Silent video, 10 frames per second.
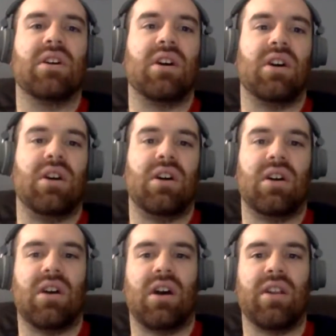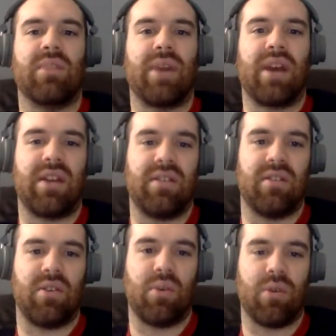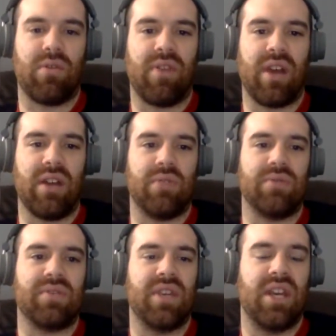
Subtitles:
on the path to the quarterfinals.